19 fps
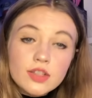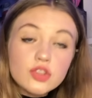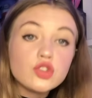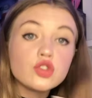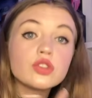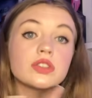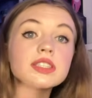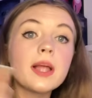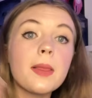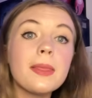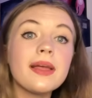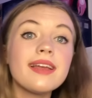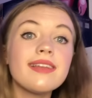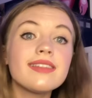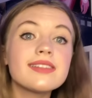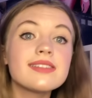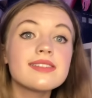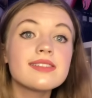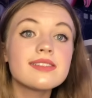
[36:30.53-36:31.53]
Draw something
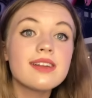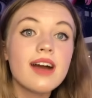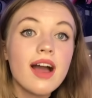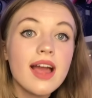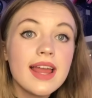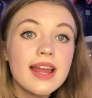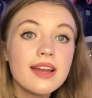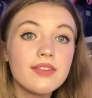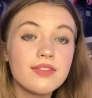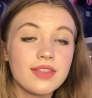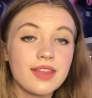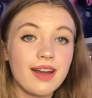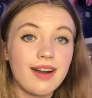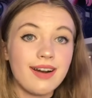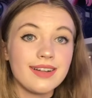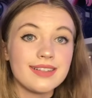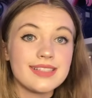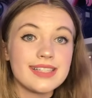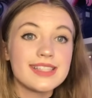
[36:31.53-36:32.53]
in the style of the
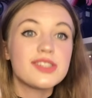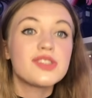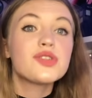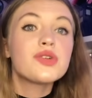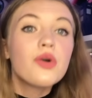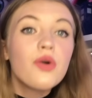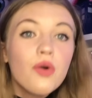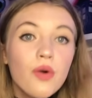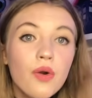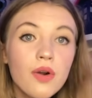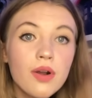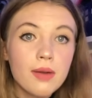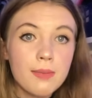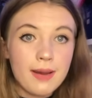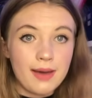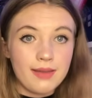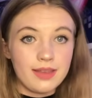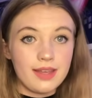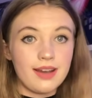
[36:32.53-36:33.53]
artist. Talk
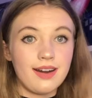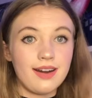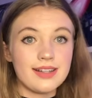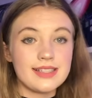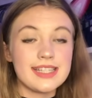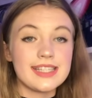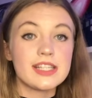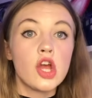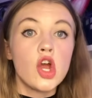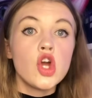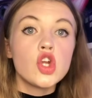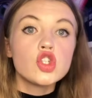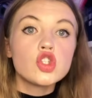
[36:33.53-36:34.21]
about the artist.